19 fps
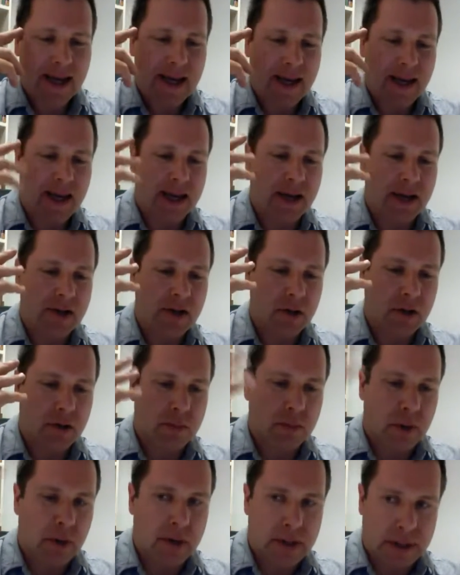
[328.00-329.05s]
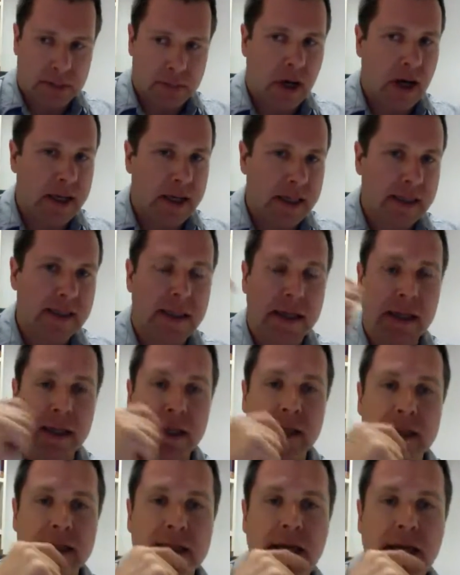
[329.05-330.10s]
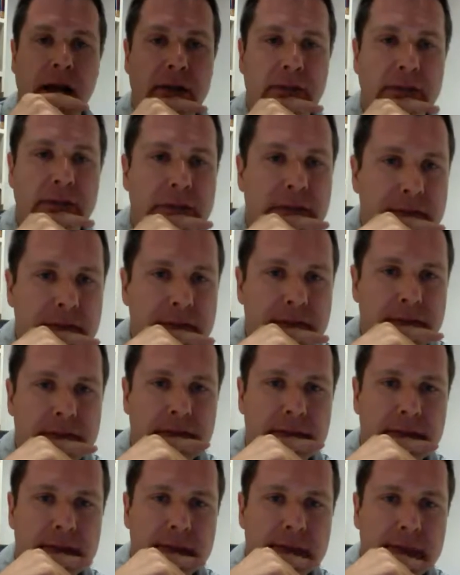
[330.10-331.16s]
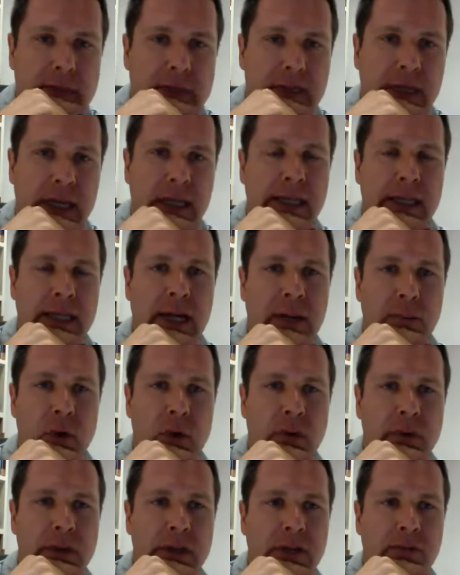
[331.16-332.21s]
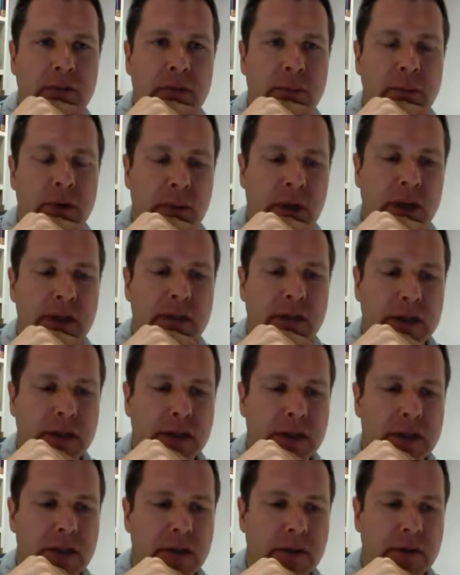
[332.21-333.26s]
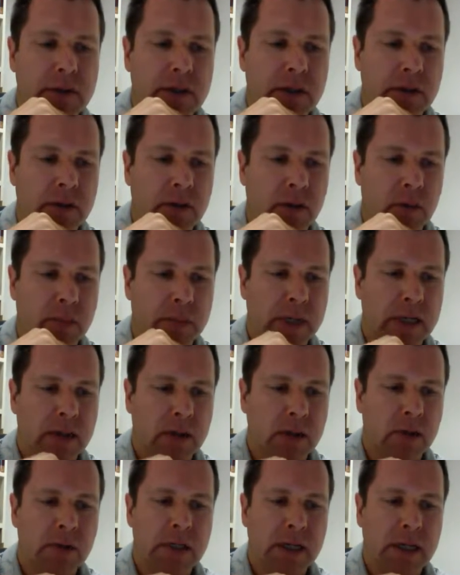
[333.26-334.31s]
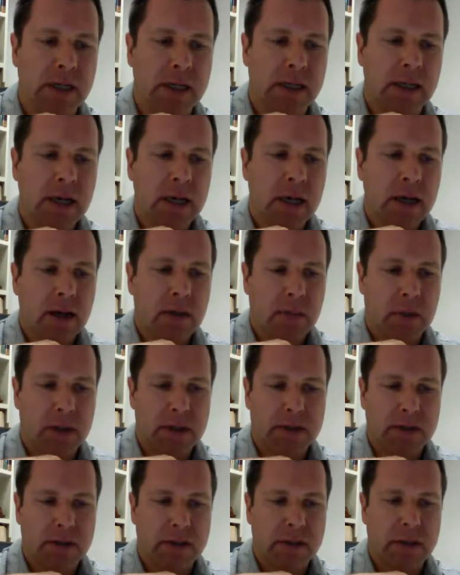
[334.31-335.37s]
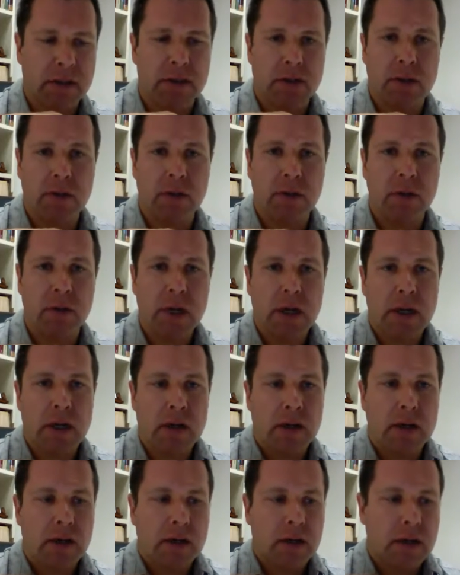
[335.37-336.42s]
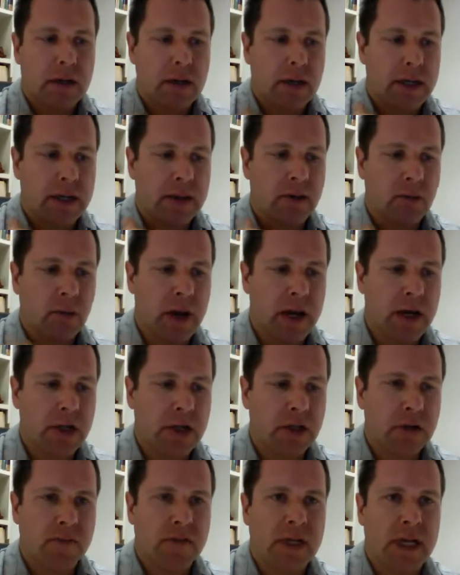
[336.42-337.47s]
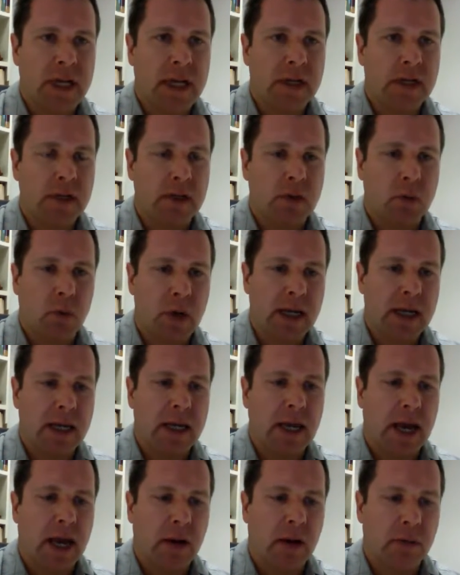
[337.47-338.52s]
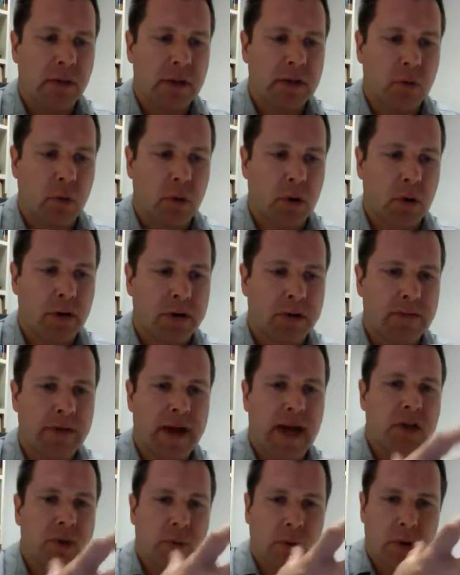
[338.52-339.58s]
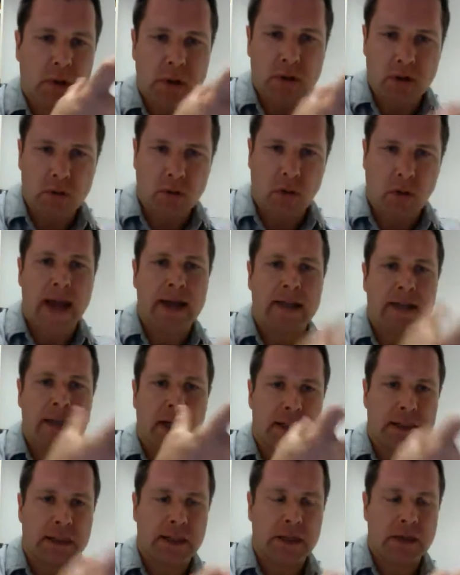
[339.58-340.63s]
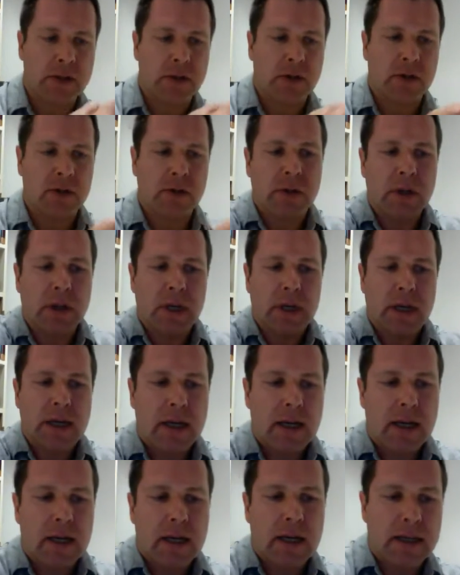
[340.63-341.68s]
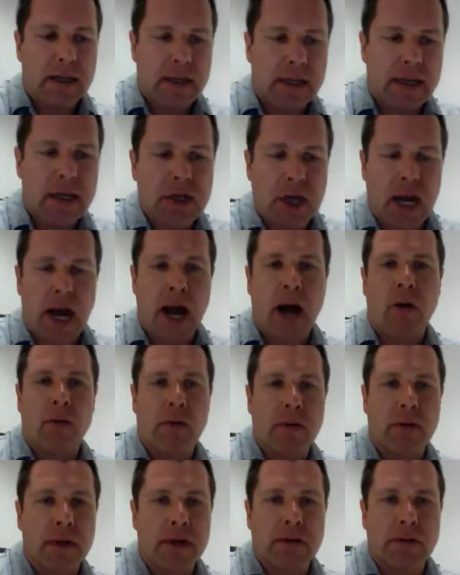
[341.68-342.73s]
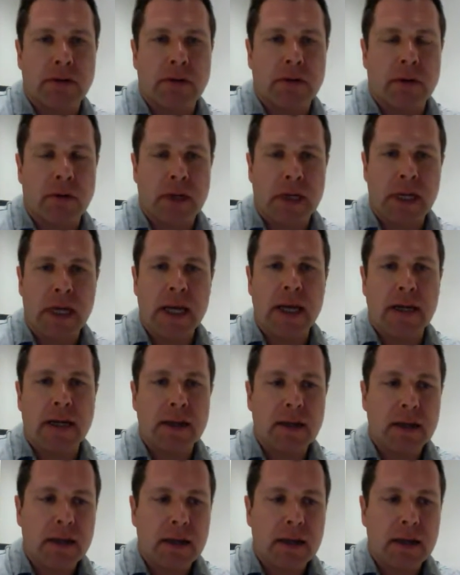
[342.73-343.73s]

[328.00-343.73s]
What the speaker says: and your body is eating itself. It's getting that protein from your muscle tissue. So you'll be losing muscle tissue in the range of 10 to 20 calories worth of actual contractile tissue each hour that you don't eat,